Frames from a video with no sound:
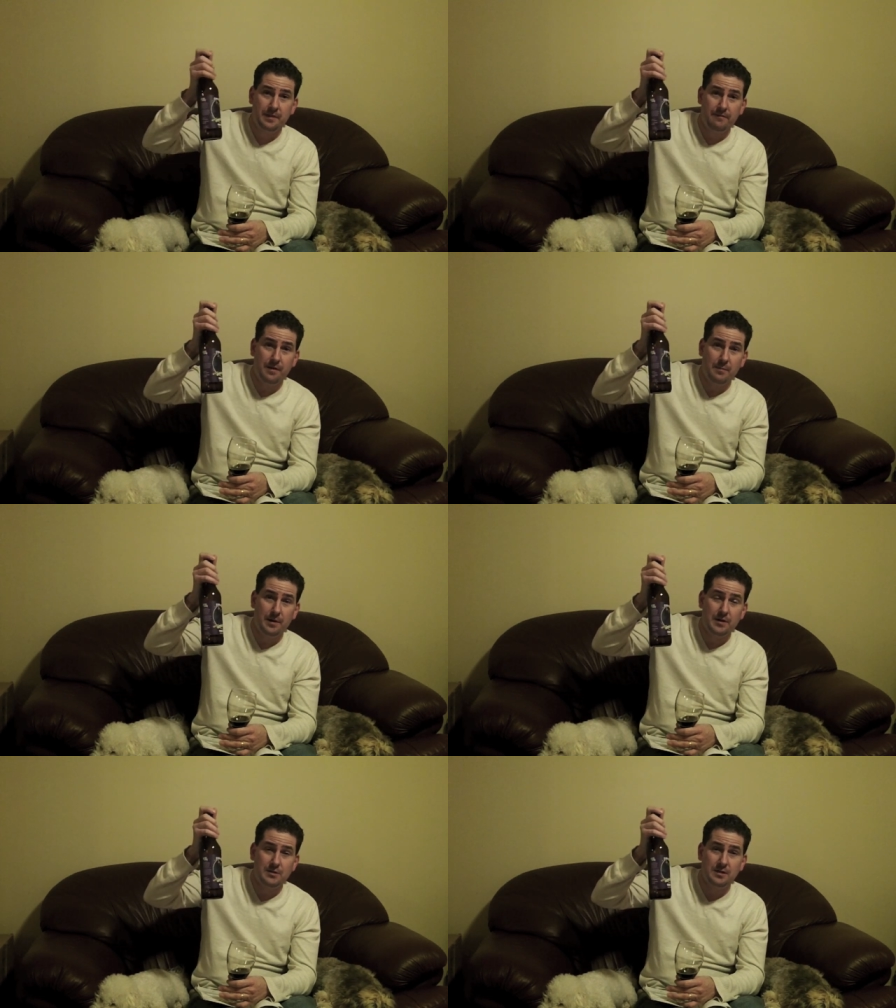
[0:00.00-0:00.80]
The
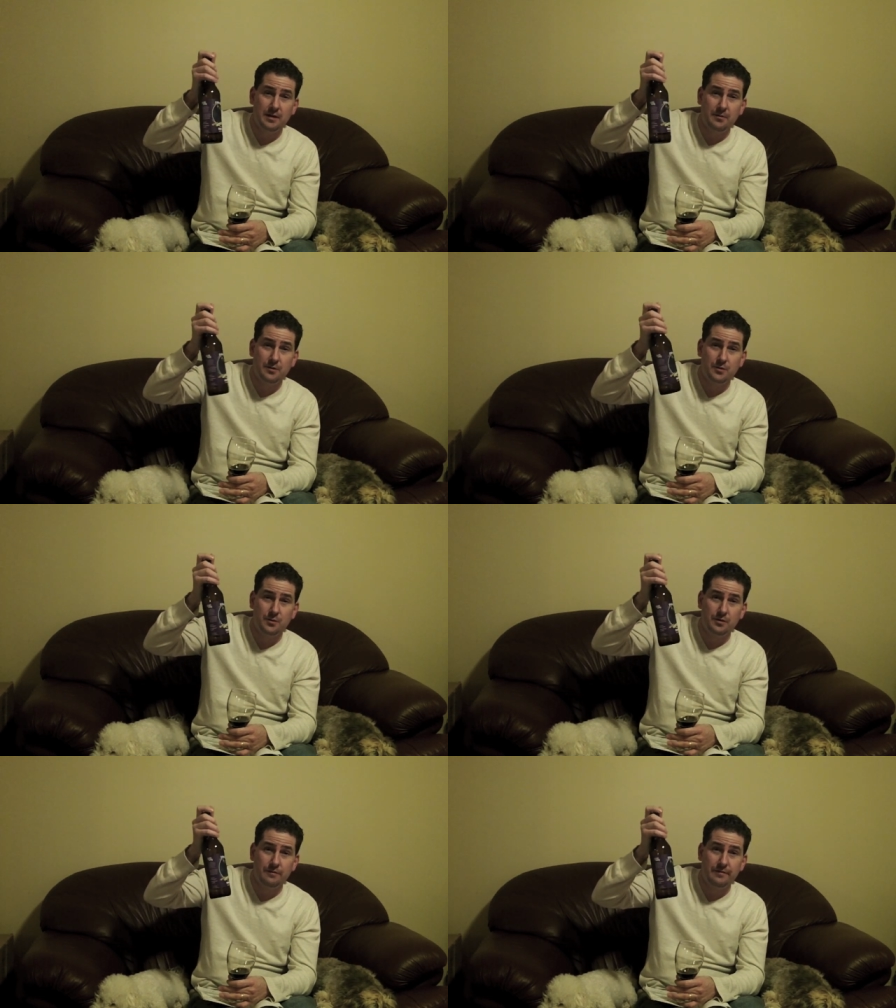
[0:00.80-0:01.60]
Vampire Slayer with
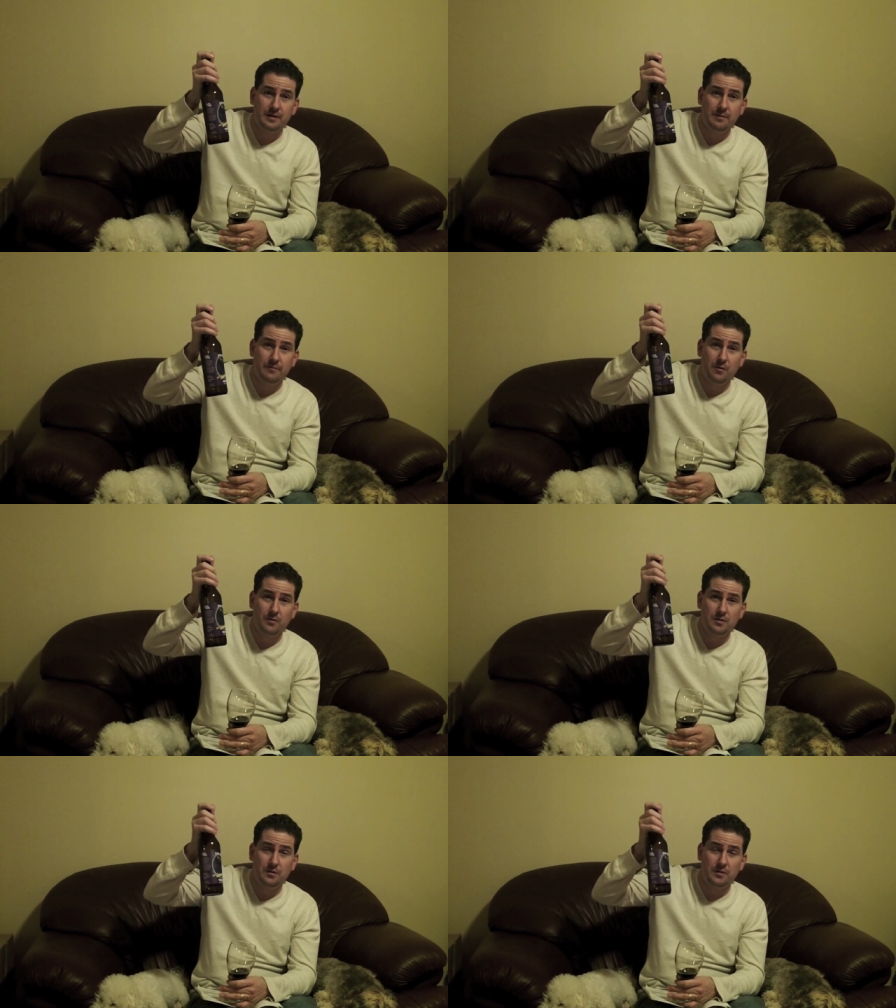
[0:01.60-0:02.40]
250
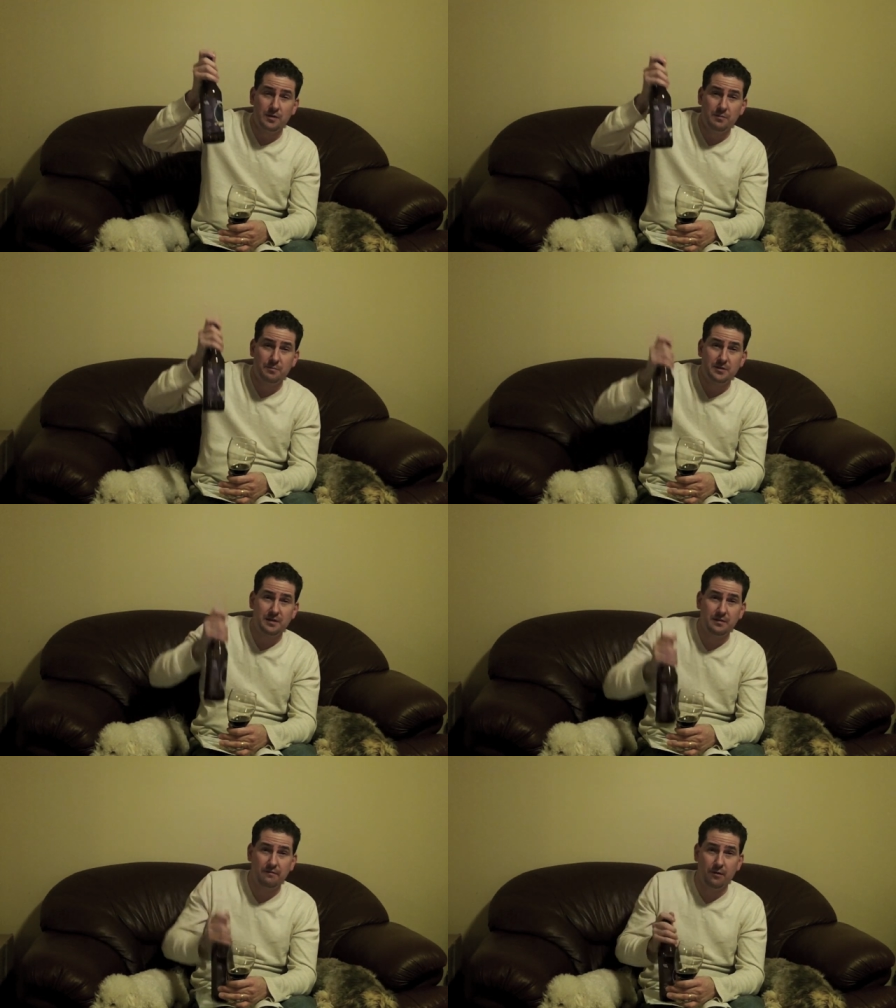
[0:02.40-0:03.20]
votes,
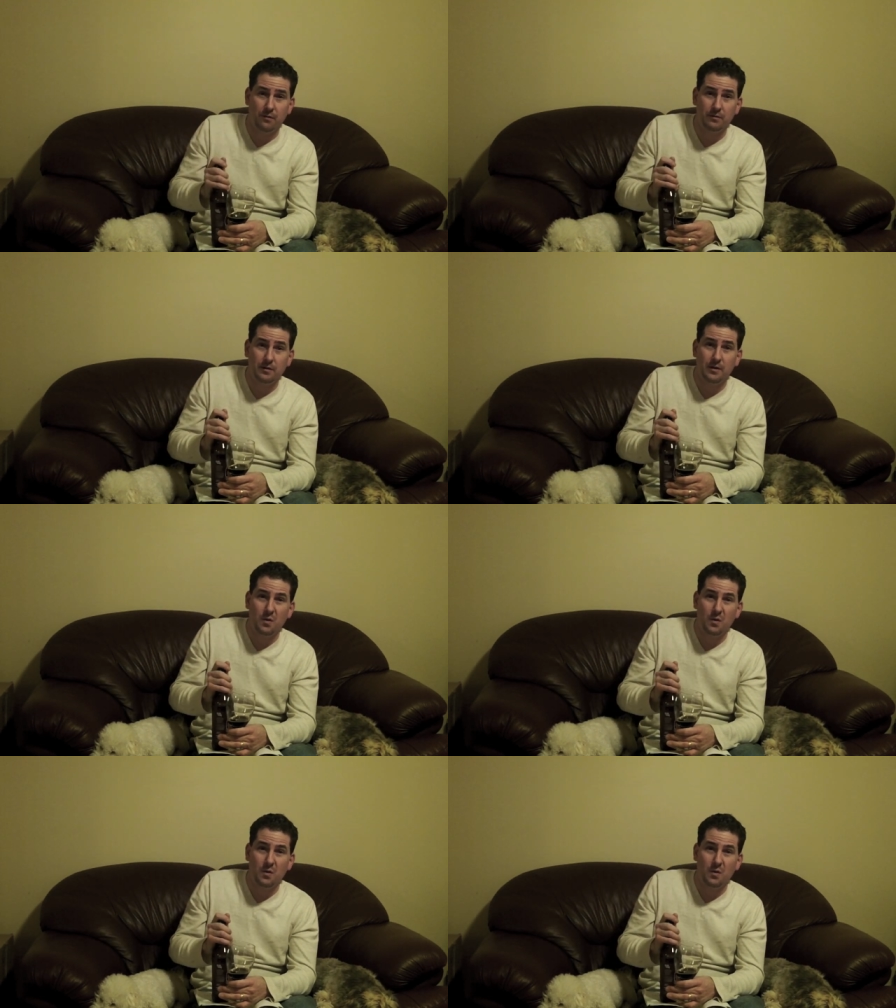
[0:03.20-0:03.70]
13% of the vote,